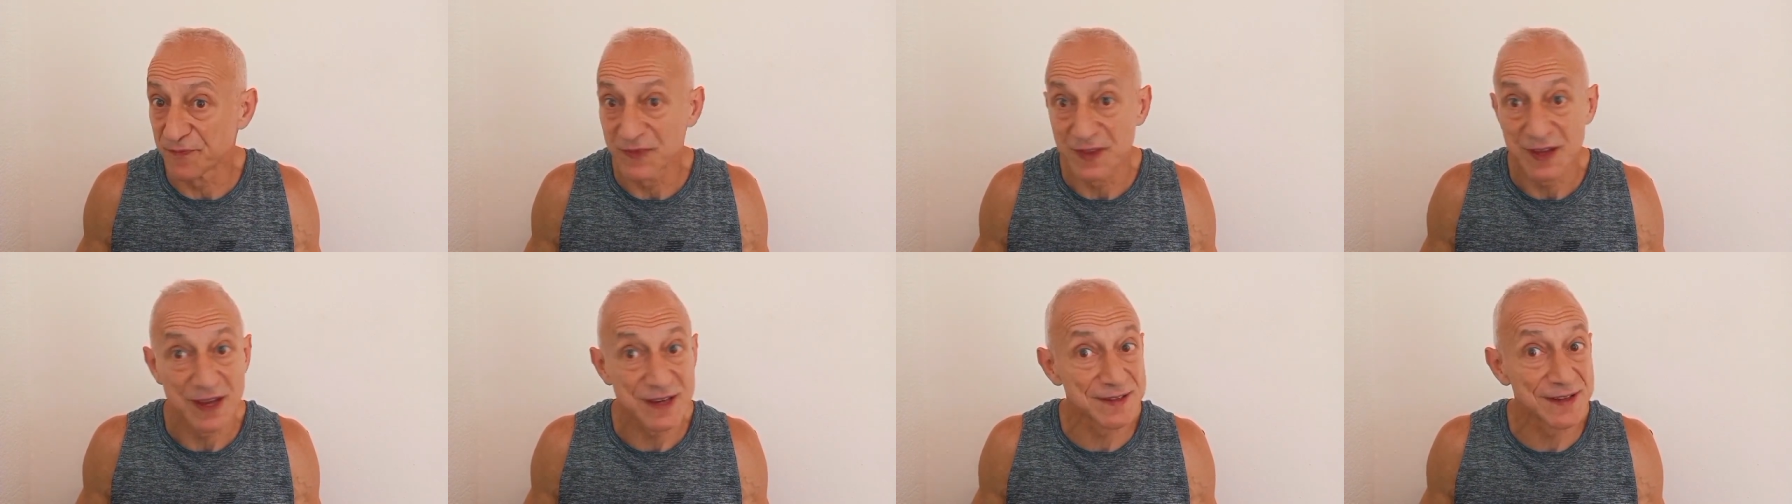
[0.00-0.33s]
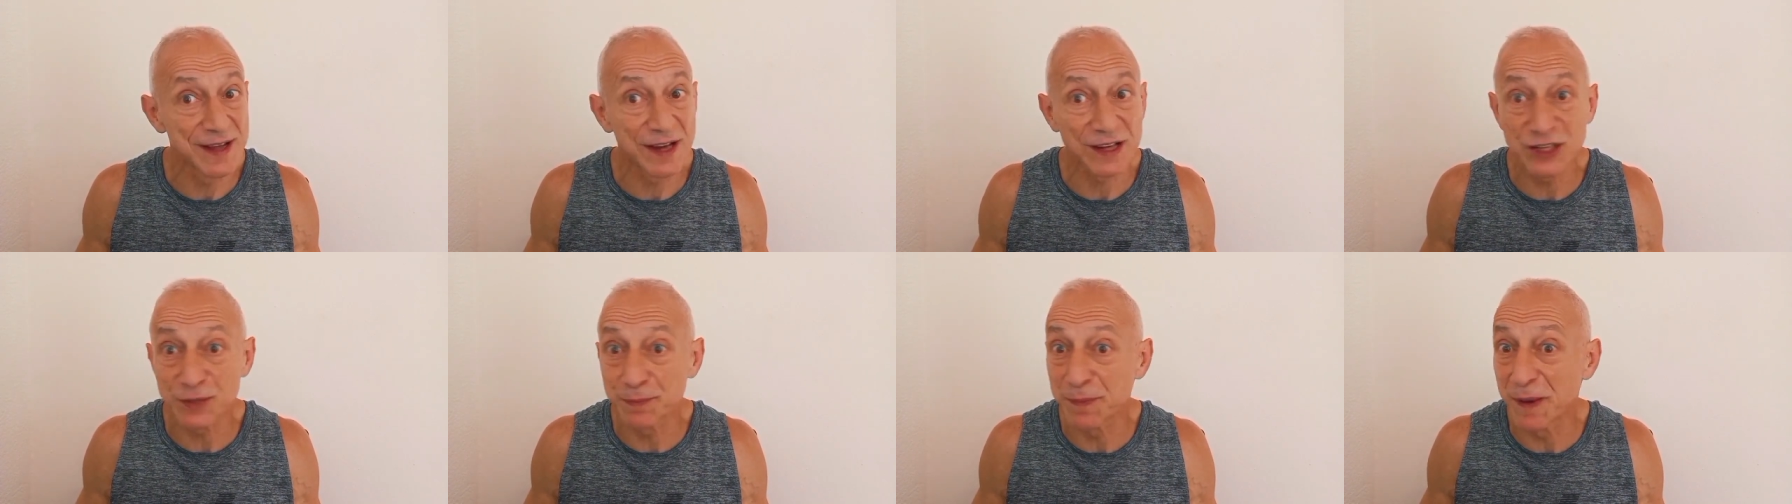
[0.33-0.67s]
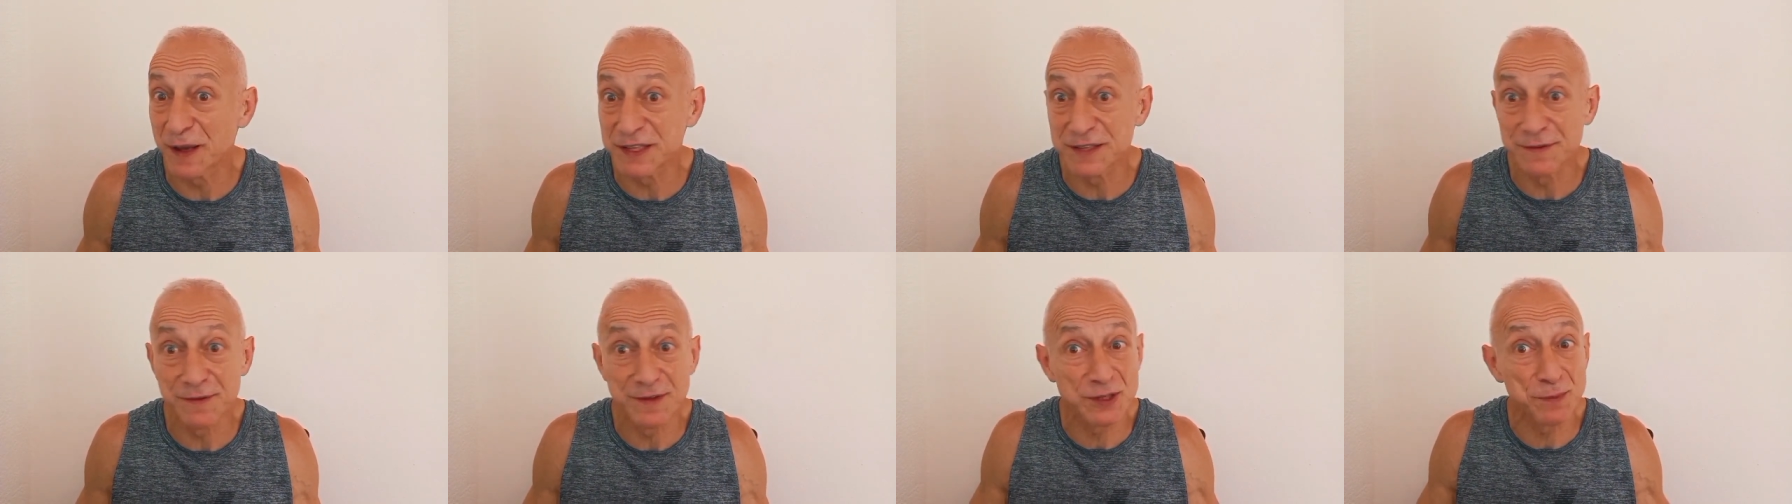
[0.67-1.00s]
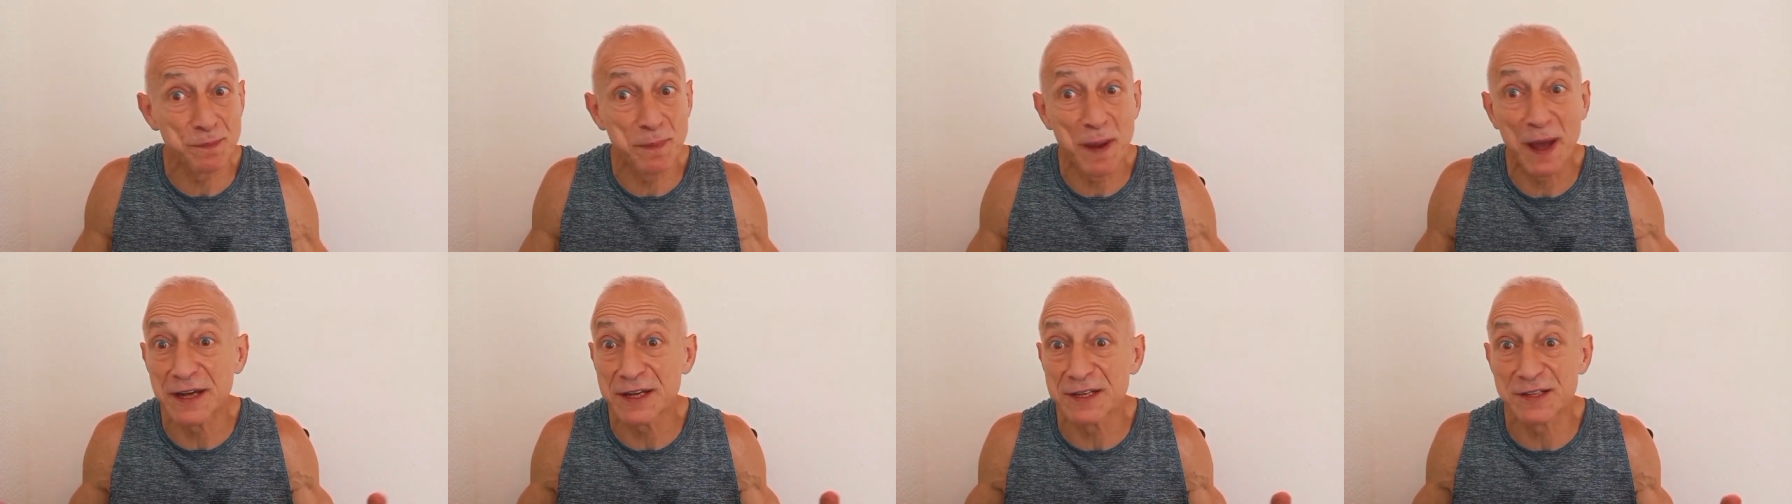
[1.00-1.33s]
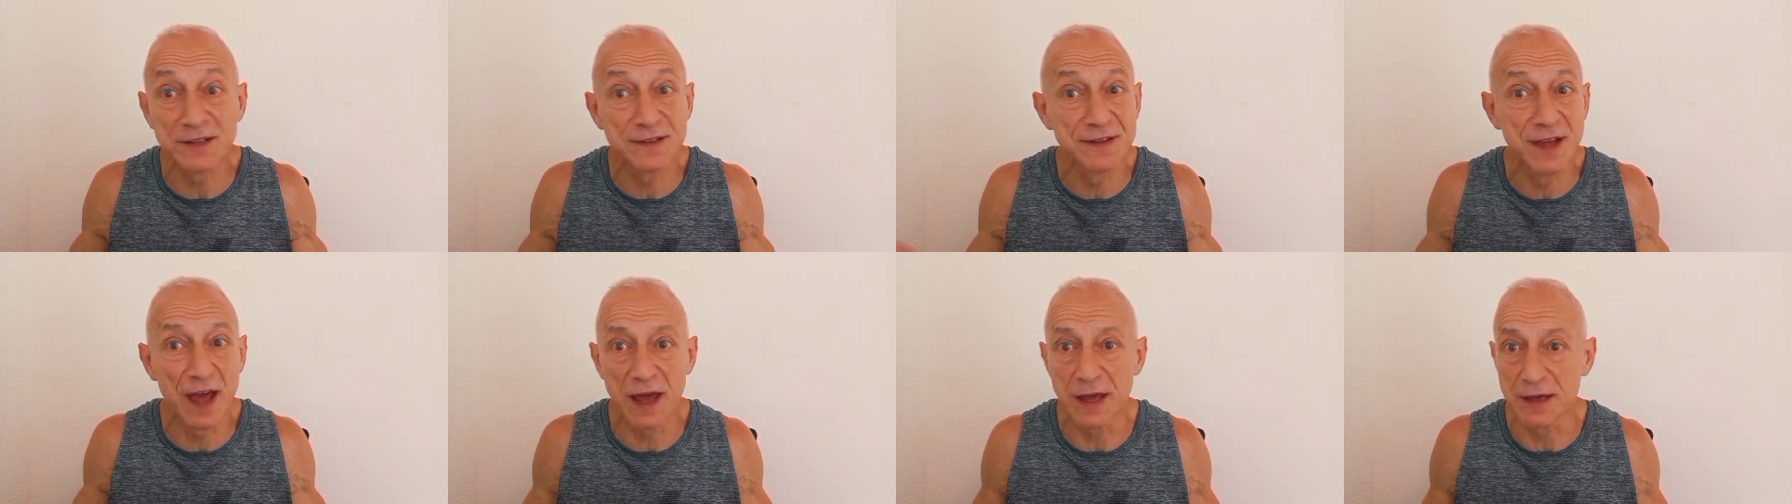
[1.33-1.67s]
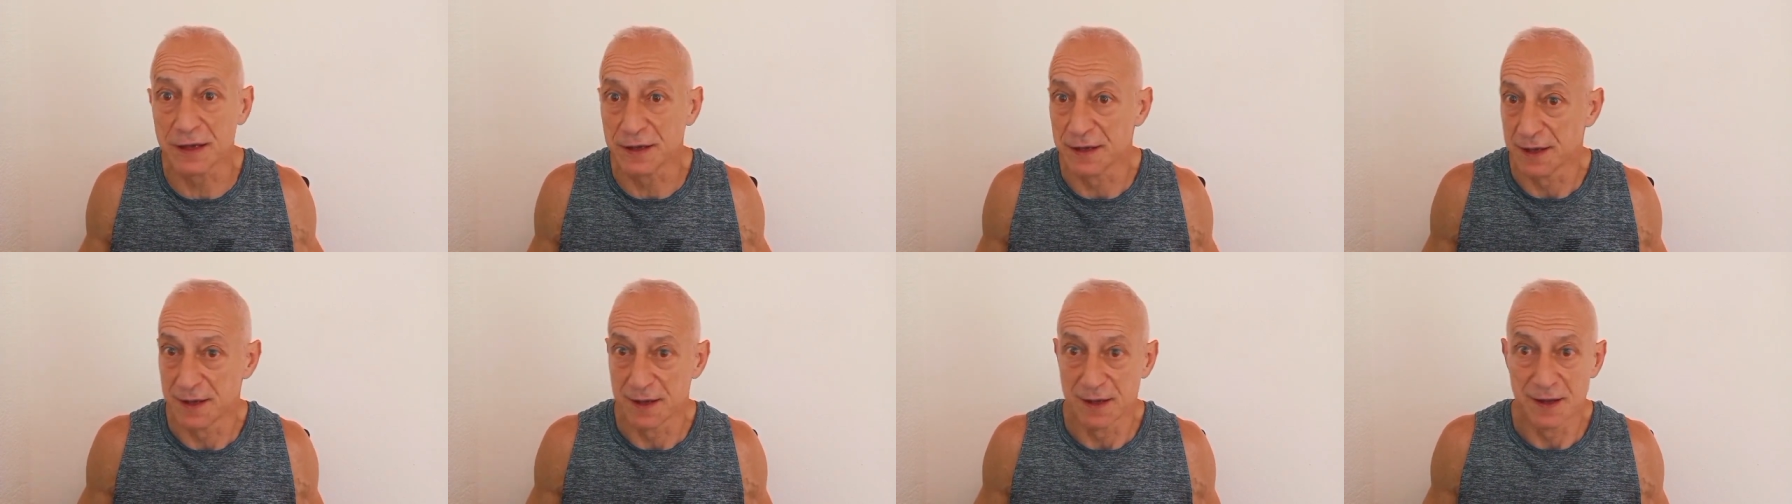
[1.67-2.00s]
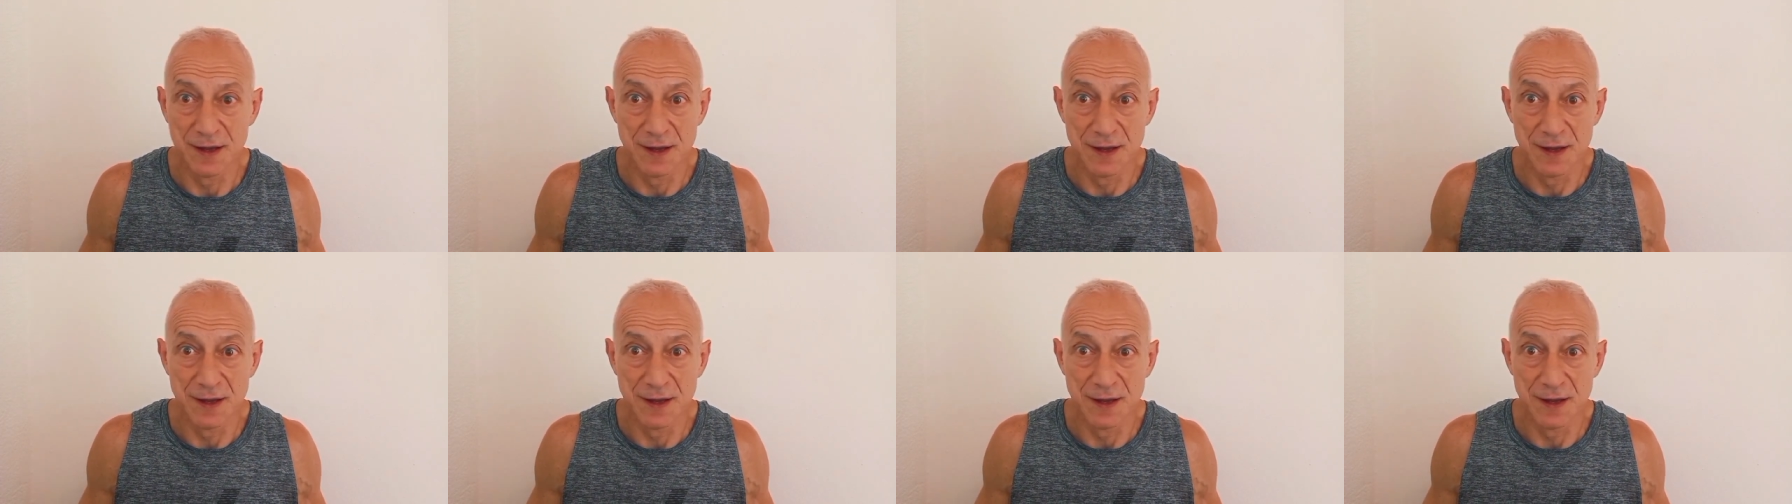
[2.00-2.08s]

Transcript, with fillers: It's not expensive. It's pennies a day.